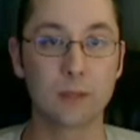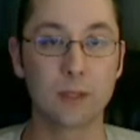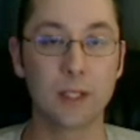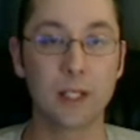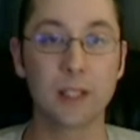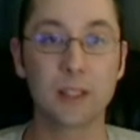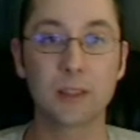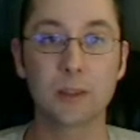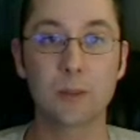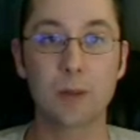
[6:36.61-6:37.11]

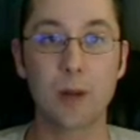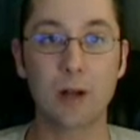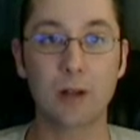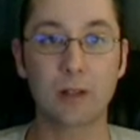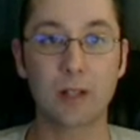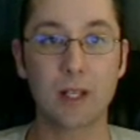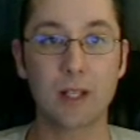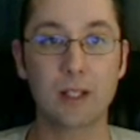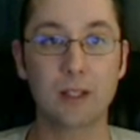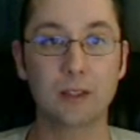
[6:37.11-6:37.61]
It's about
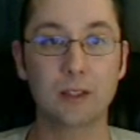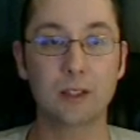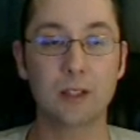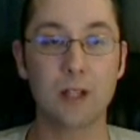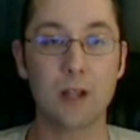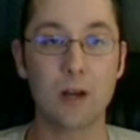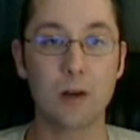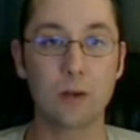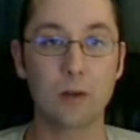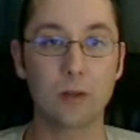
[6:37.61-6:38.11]
getting to
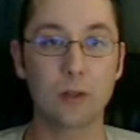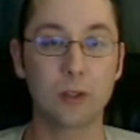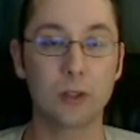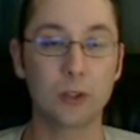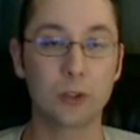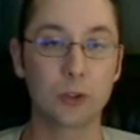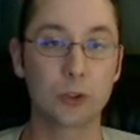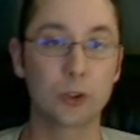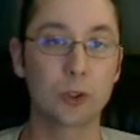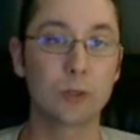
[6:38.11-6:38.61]
know
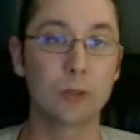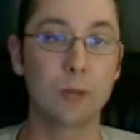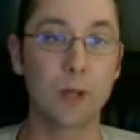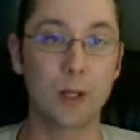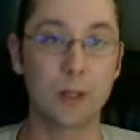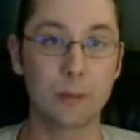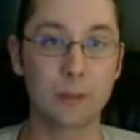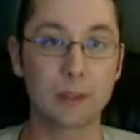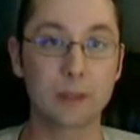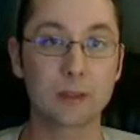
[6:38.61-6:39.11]
your true
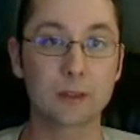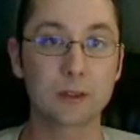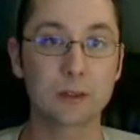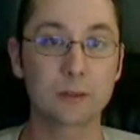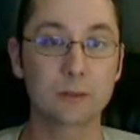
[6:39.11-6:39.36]
purpose.